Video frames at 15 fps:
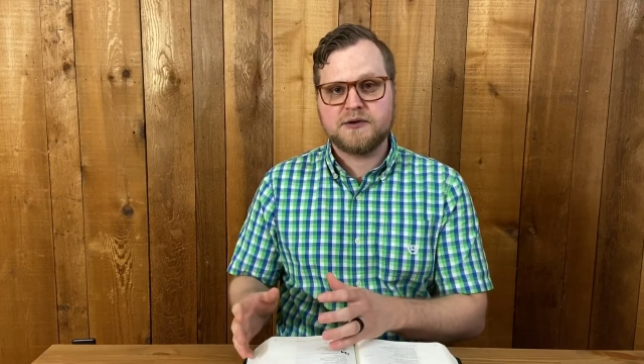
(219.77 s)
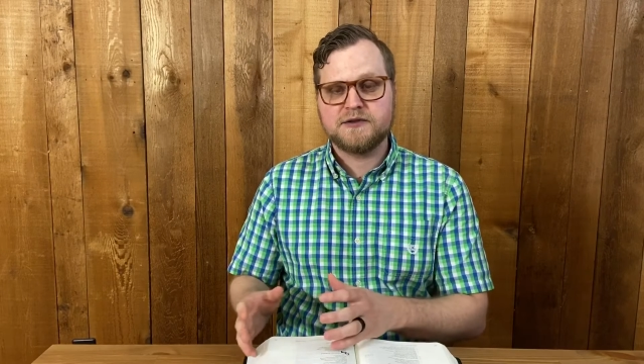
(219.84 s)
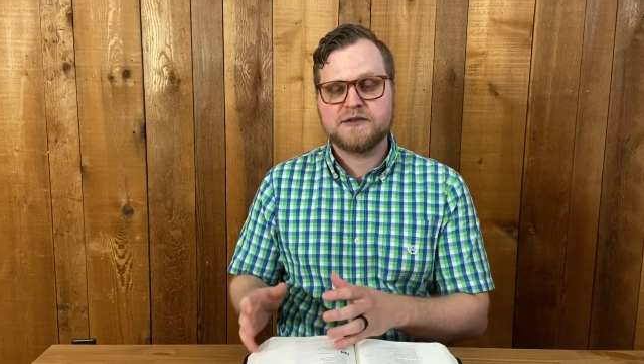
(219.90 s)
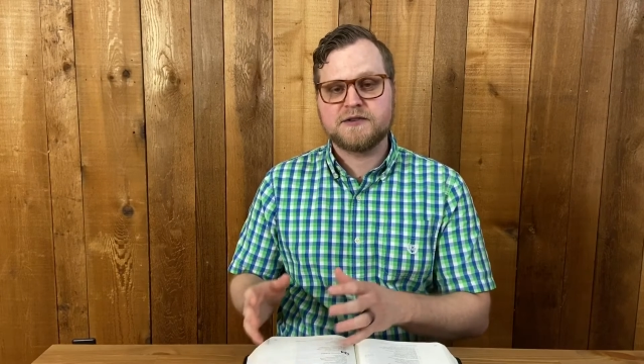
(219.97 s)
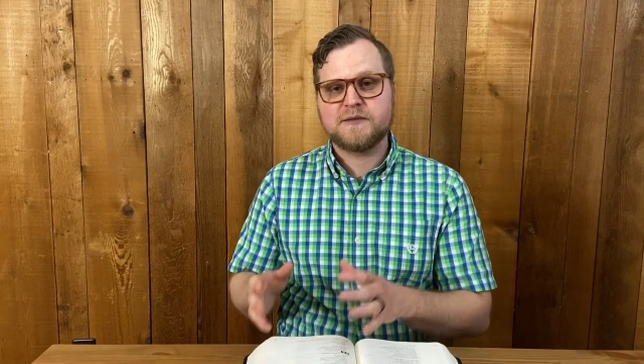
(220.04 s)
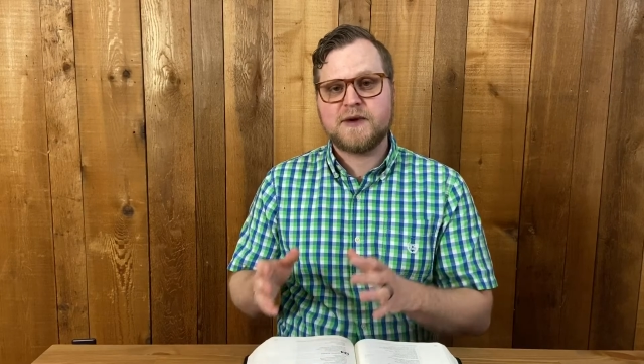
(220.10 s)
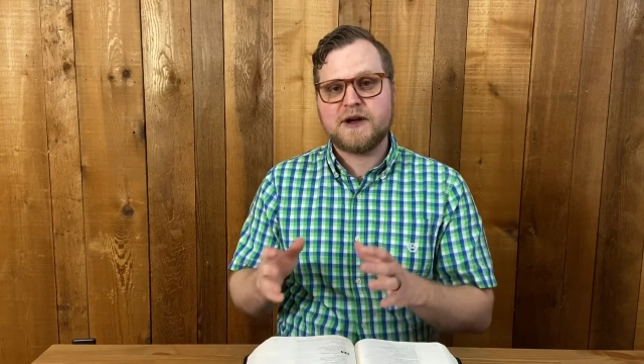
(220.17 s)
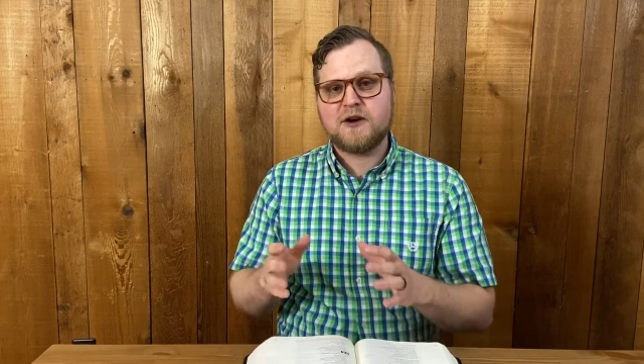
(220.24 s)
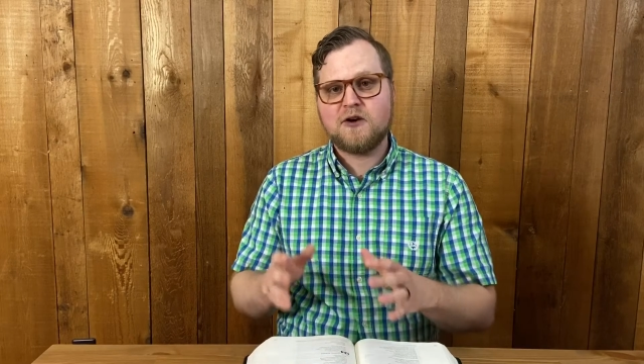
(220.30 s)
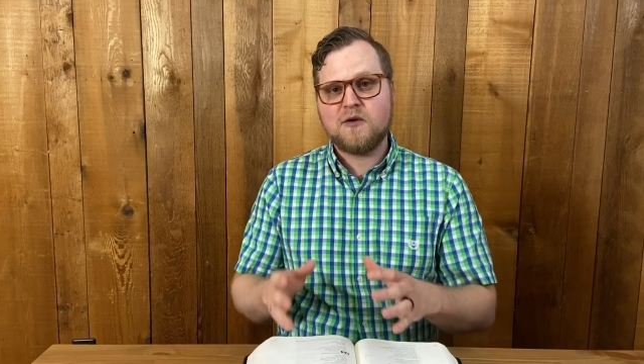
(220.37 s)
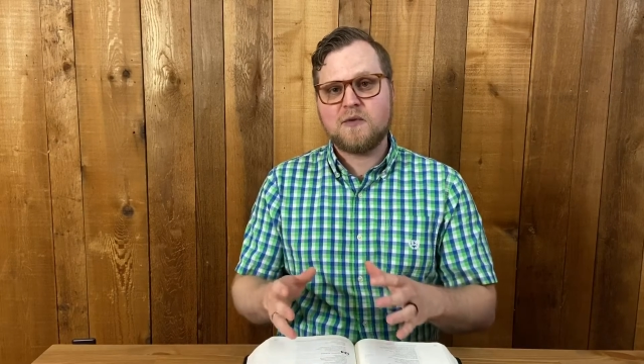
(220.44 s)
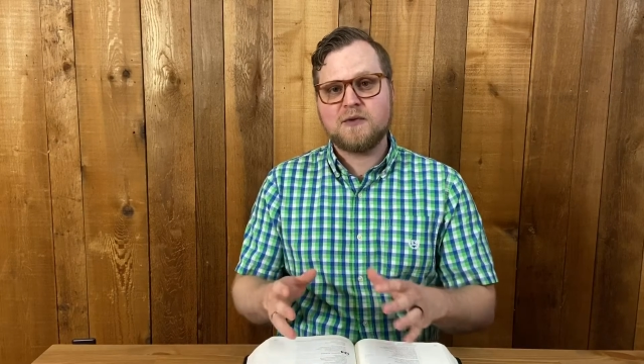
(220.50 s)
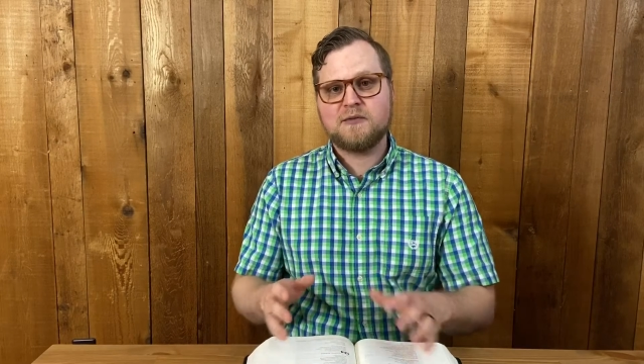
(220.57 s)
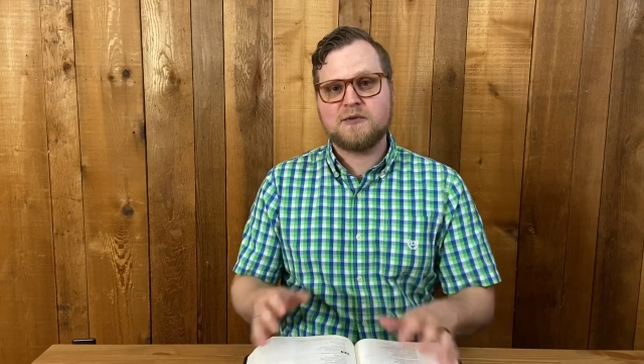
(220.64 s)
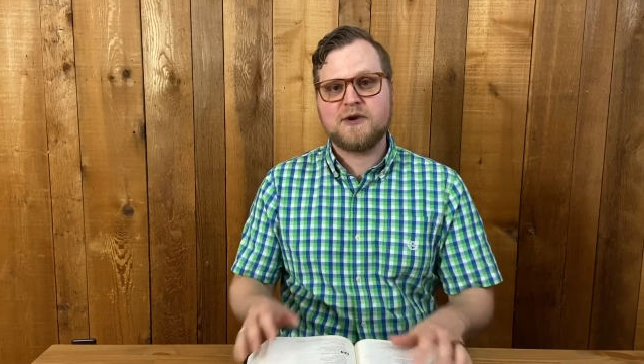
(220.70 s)
And so my hope
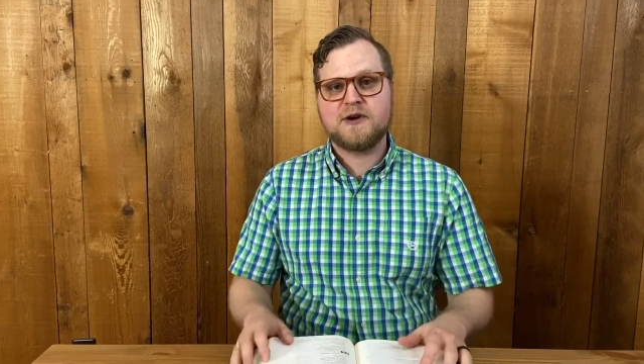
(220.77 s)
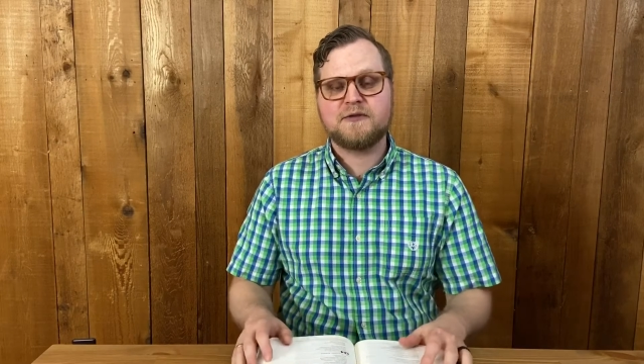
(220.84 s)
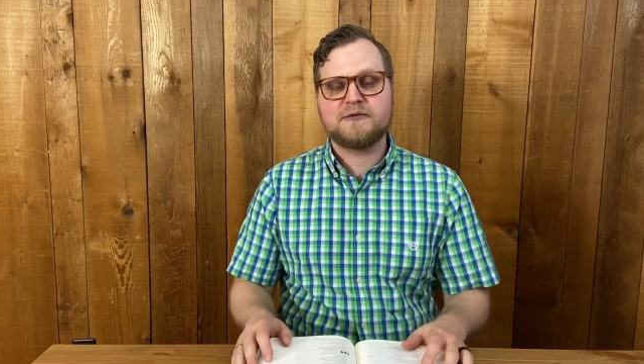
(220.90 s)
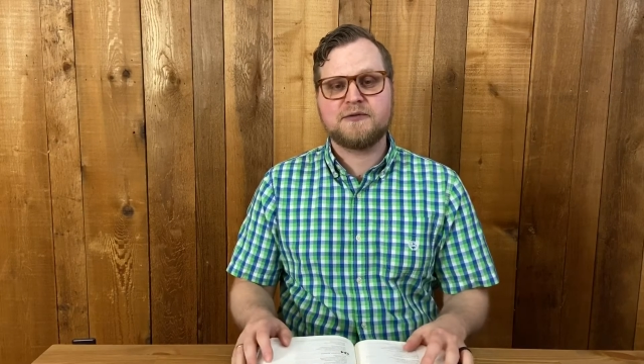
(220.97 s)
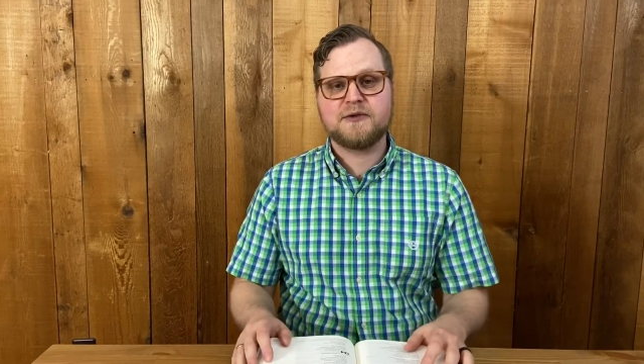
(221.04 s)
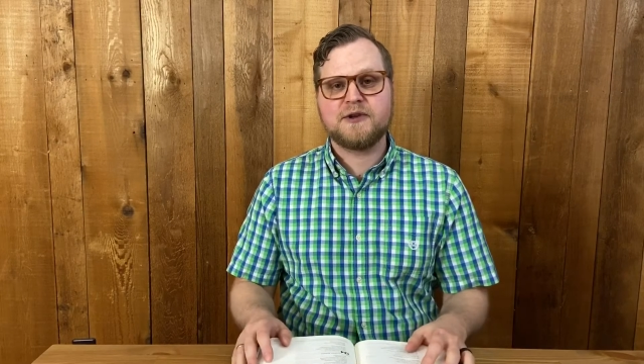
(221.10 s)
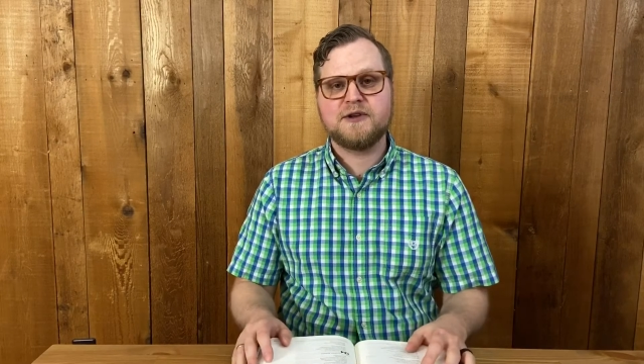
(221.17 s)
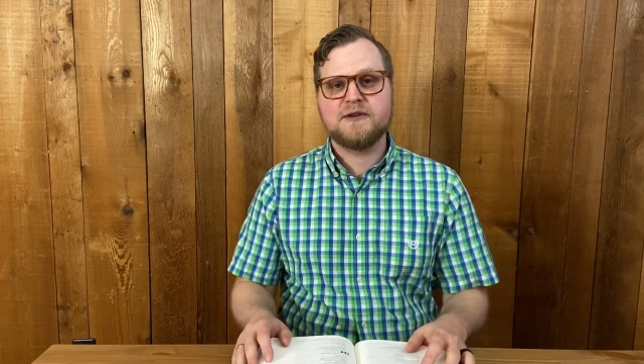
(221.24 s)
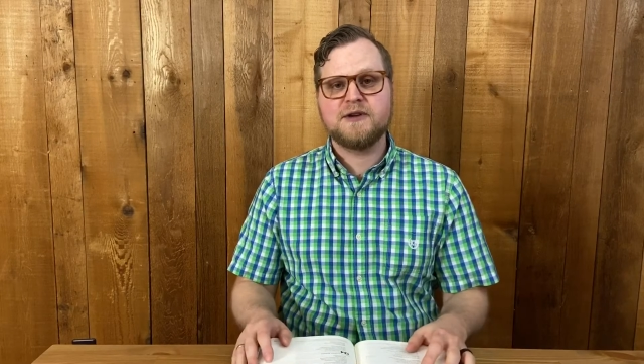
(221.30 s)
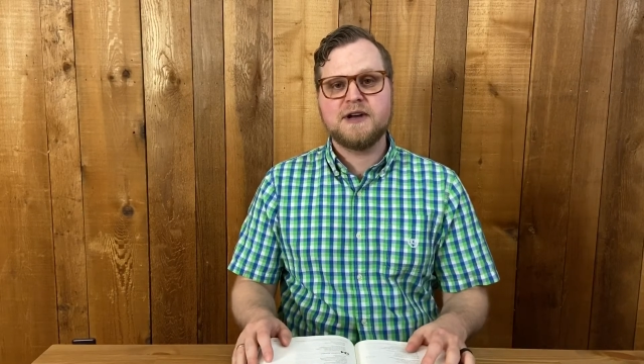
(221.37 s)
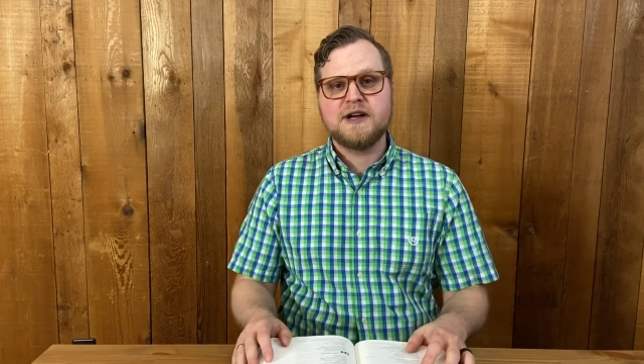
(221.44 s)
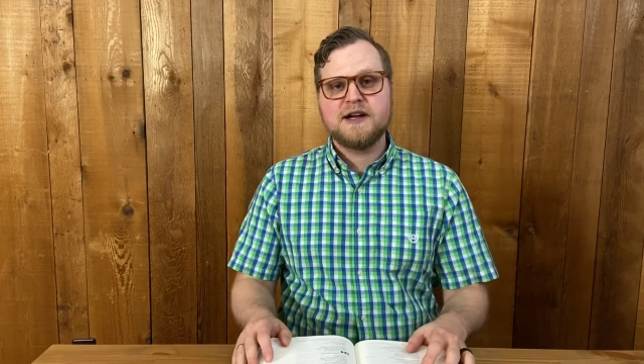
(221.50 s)
and prayer for you